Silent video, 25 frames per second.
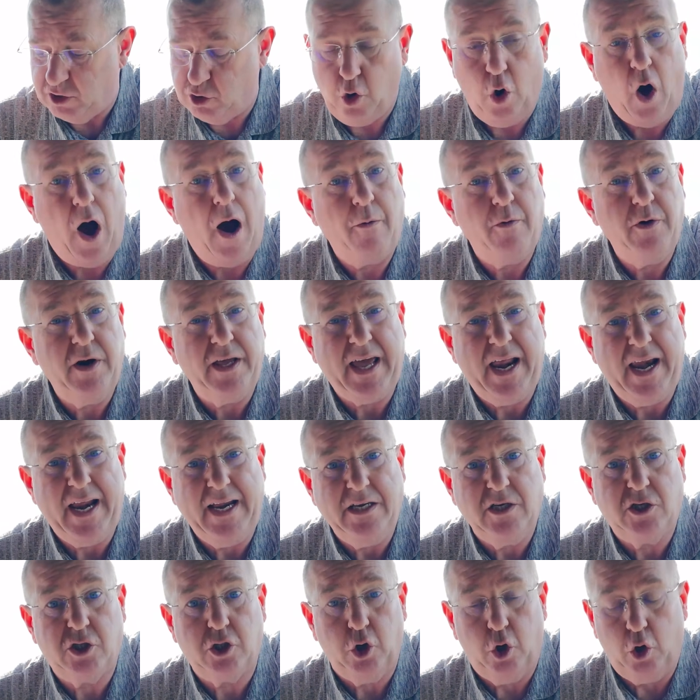So I'm going to get it
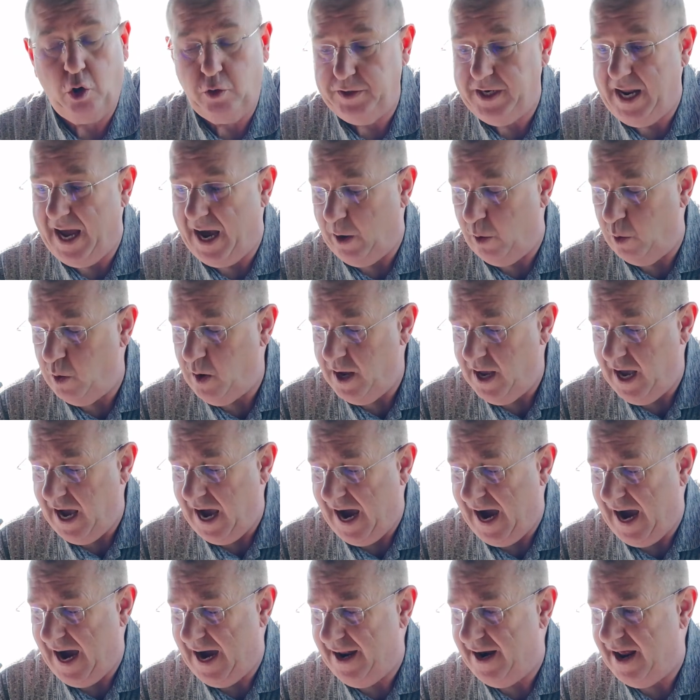installed now,
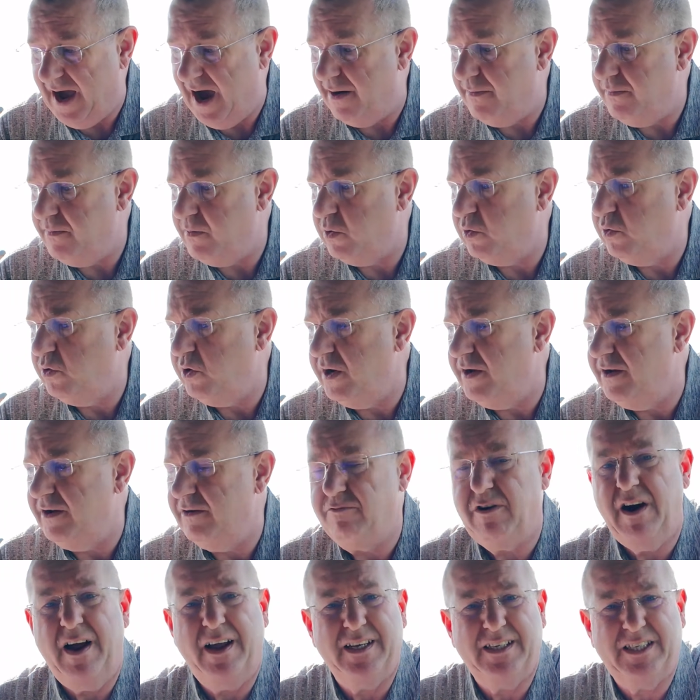and I'm
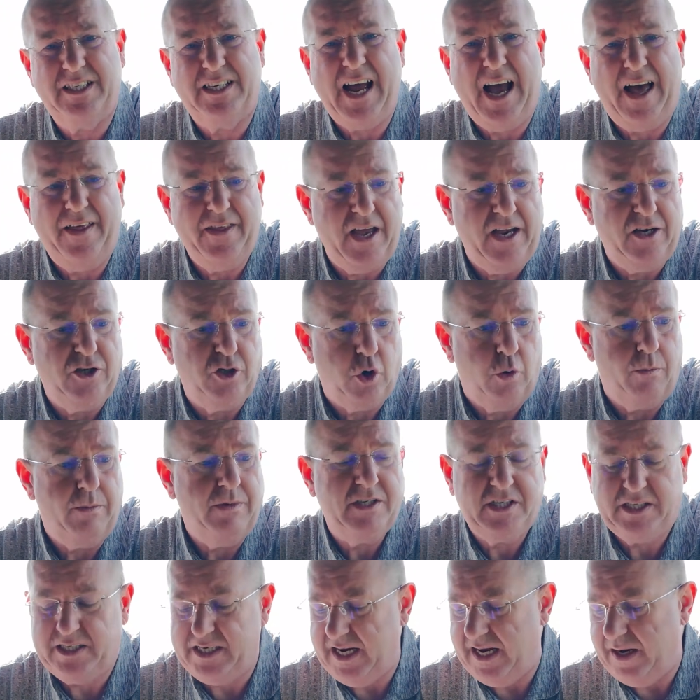going to start the engine up
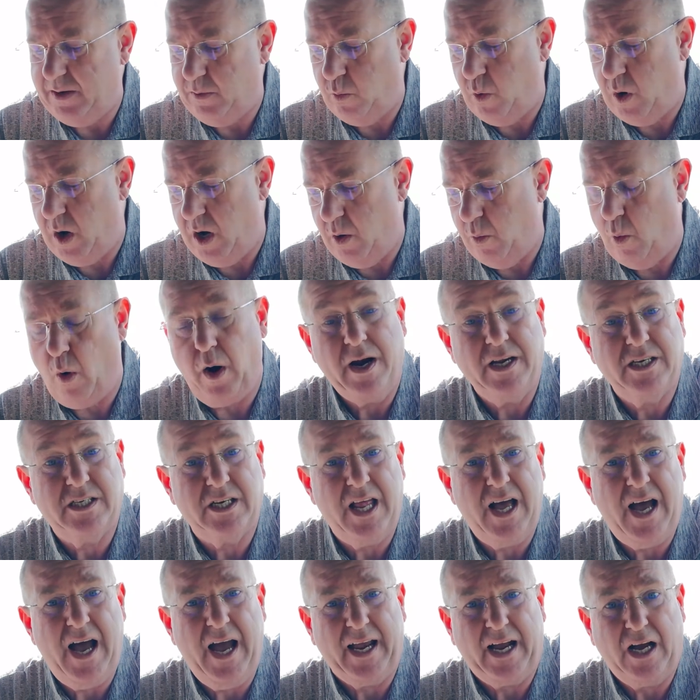and see what
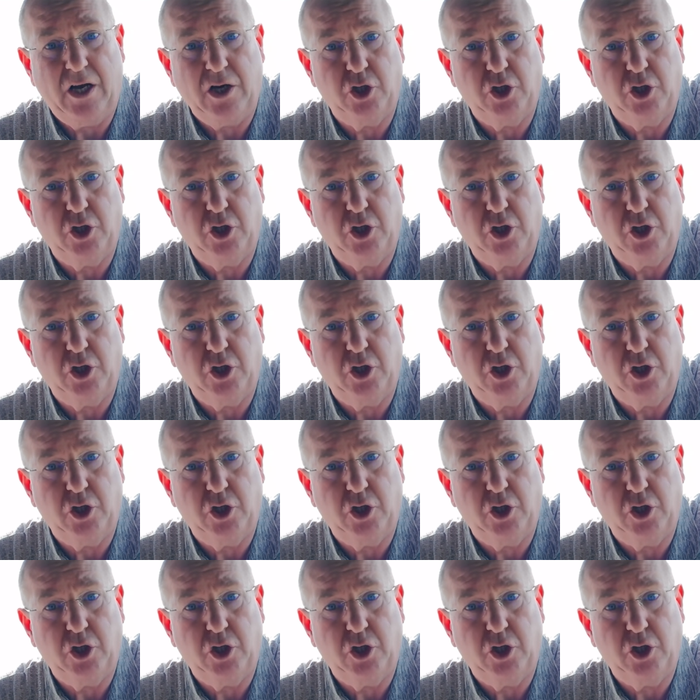it's like.